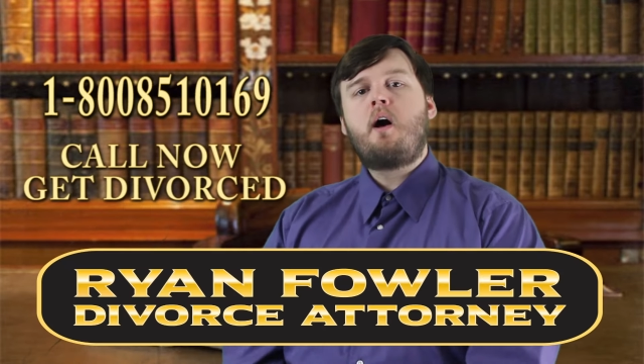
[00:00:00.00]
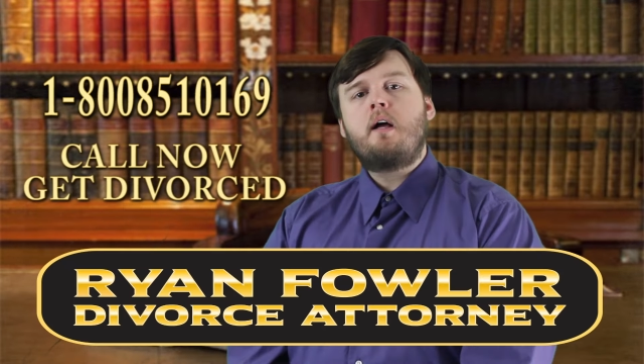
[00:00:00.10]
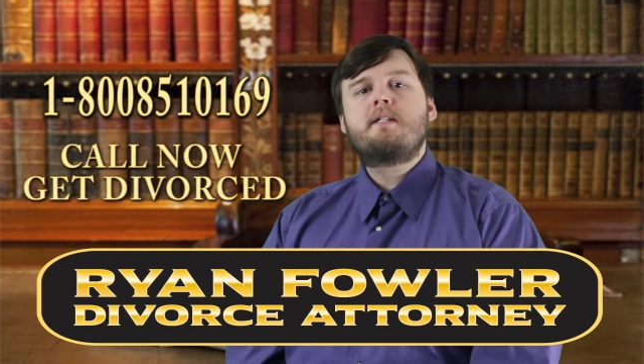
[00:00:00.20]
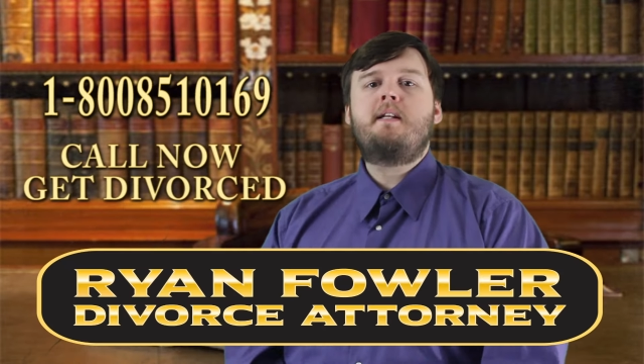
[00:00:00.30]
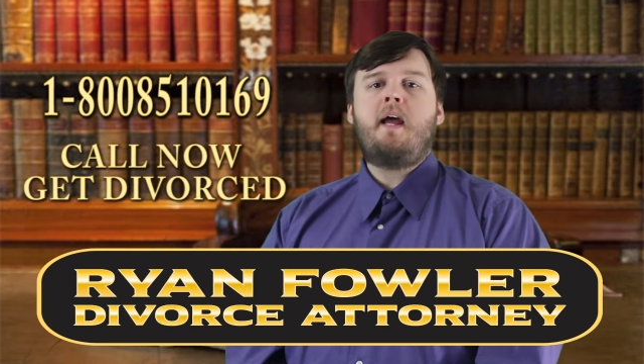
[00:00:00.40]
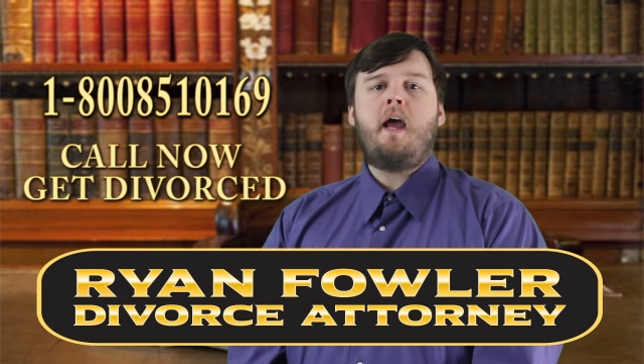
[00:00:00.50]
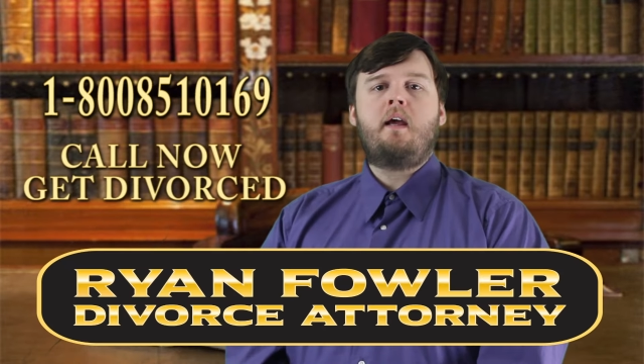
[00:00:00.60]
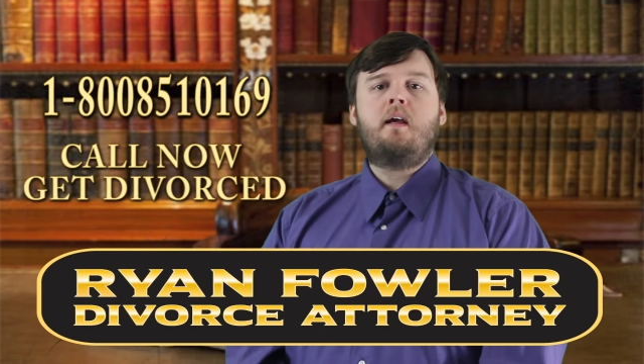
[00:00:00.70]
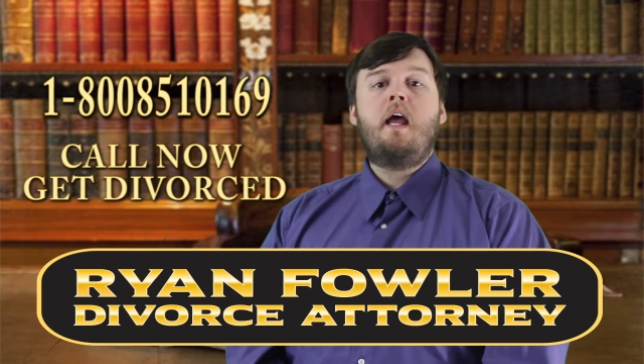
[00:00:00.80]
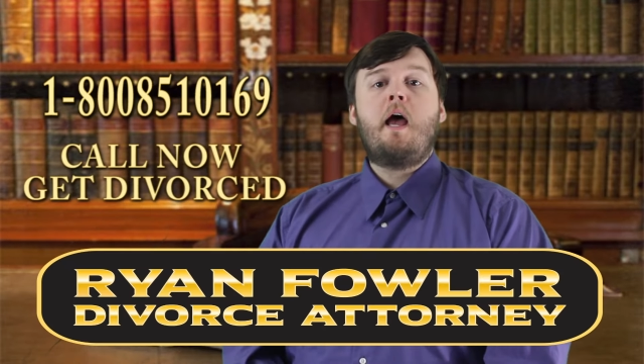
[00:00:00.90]
us a call
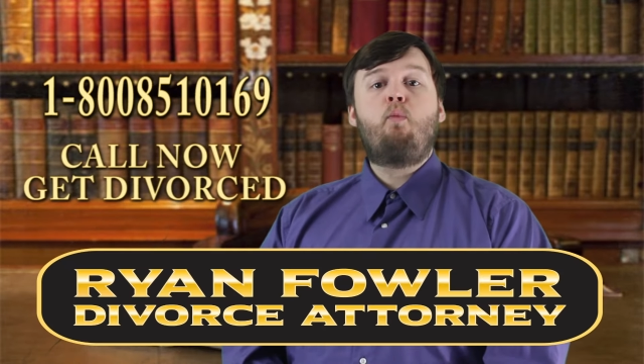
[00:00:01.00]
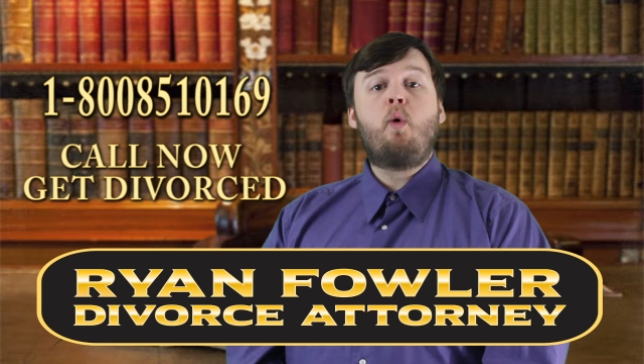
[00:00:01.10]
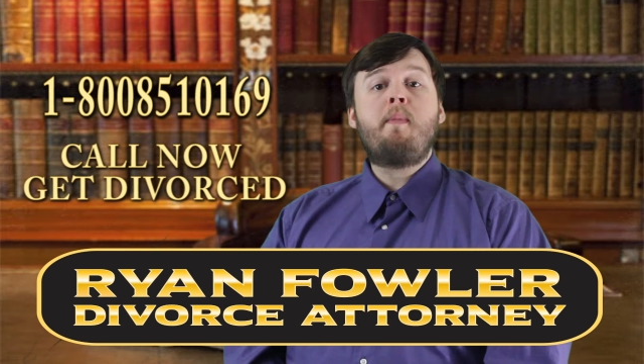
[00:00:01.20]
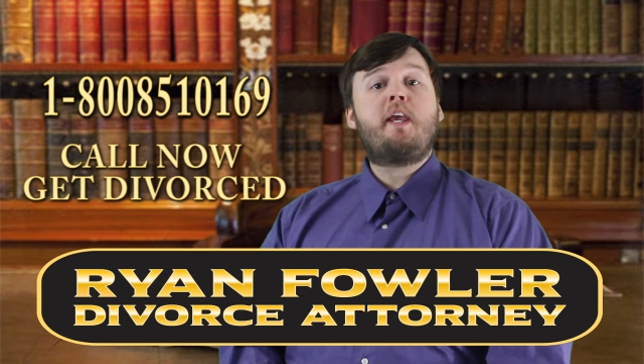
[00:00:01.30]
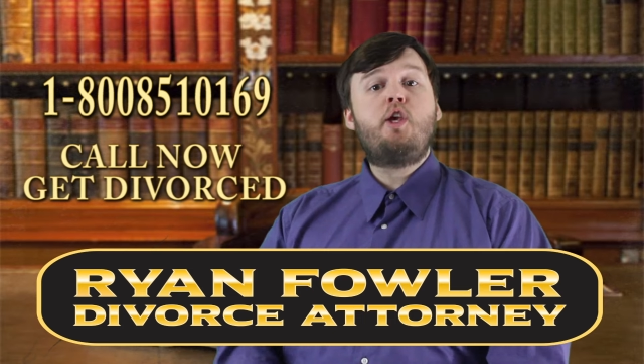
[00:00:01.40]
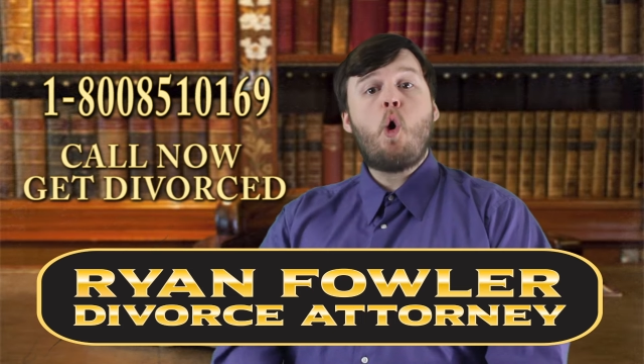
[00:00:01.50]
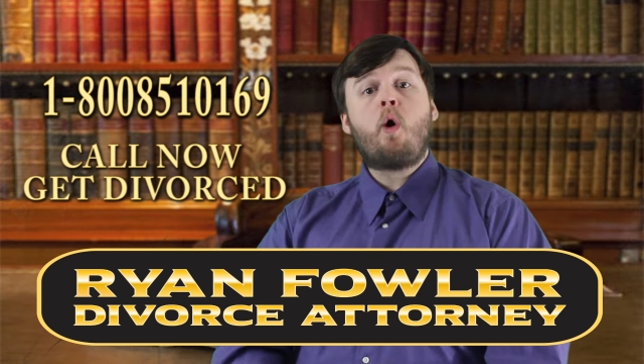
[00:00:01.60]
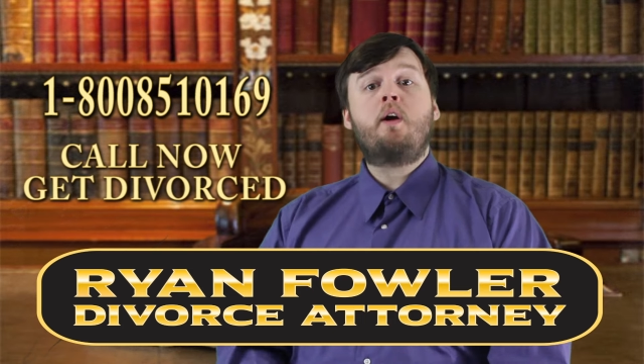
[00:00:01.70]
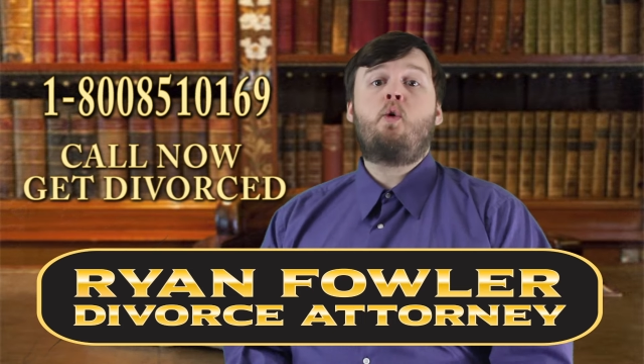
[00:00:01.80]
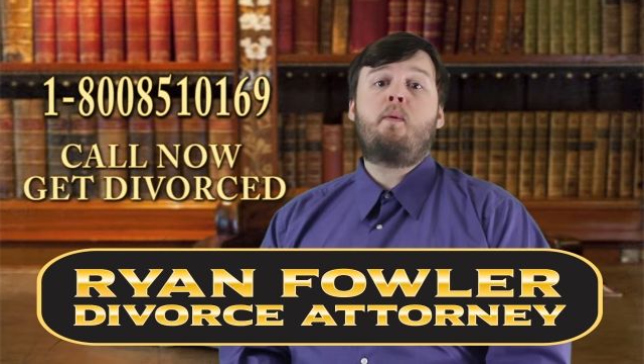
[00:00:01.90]
today, and we'll make
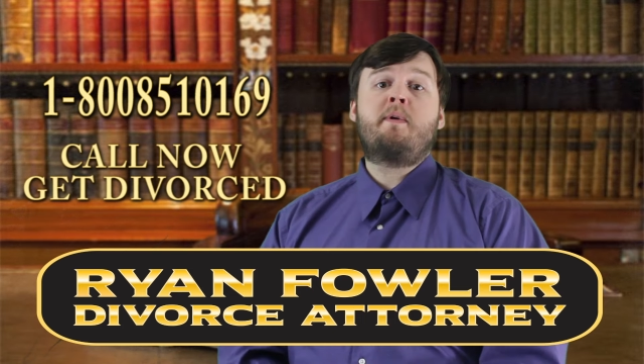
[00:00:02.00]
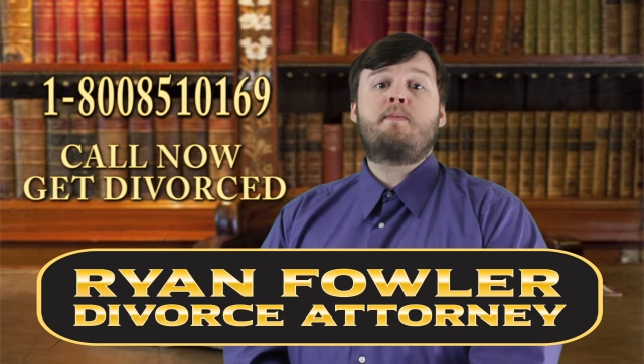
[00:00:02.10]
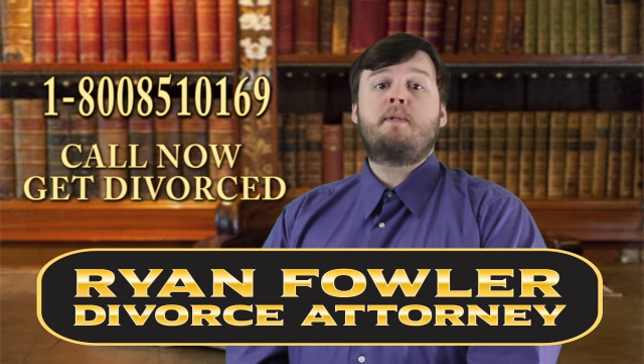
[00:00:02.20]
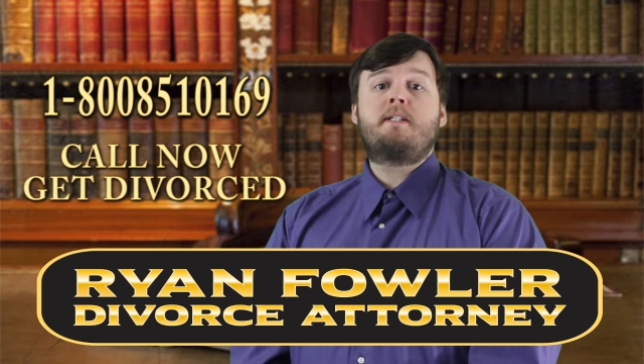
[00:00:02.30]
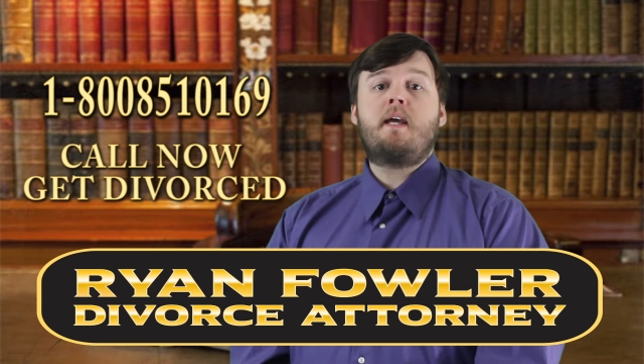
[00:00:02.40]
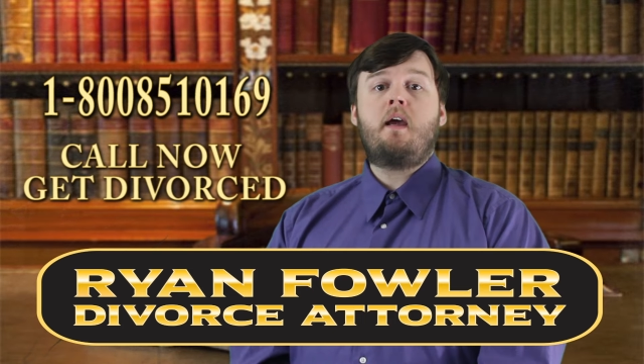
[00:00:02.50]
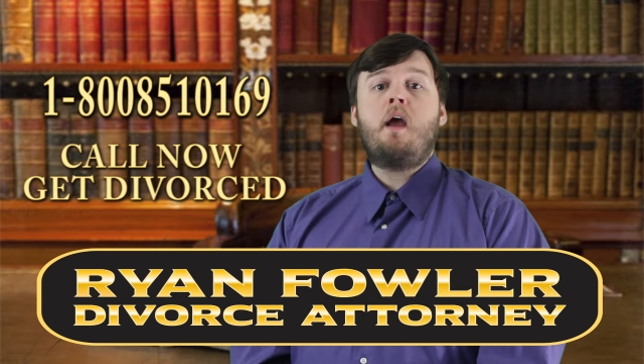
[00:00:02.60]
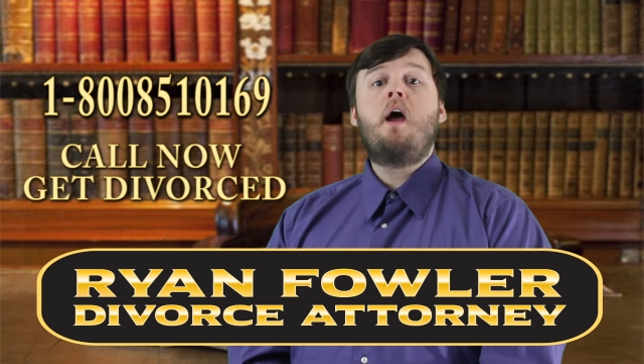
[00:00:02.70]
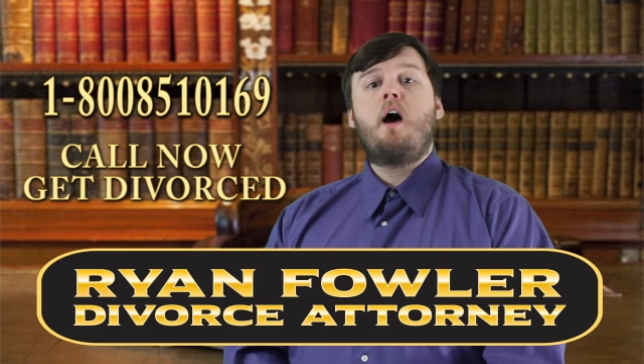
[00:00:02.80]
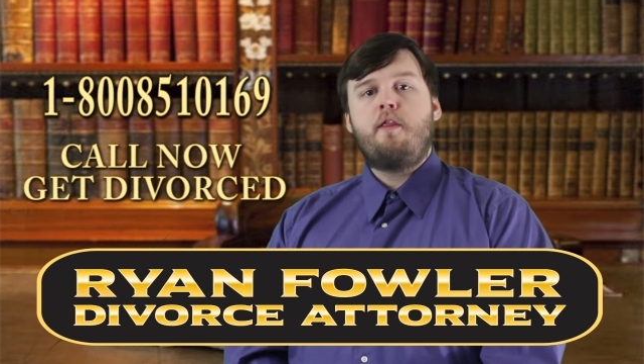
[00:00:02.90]
your enormous
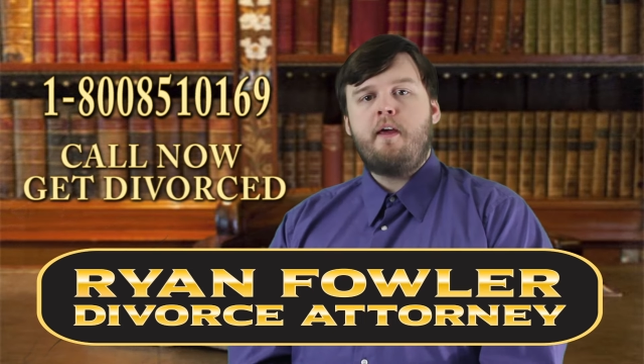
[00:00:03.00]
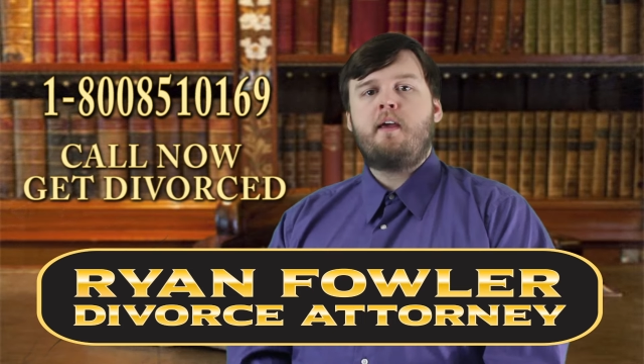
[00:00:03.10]
mistake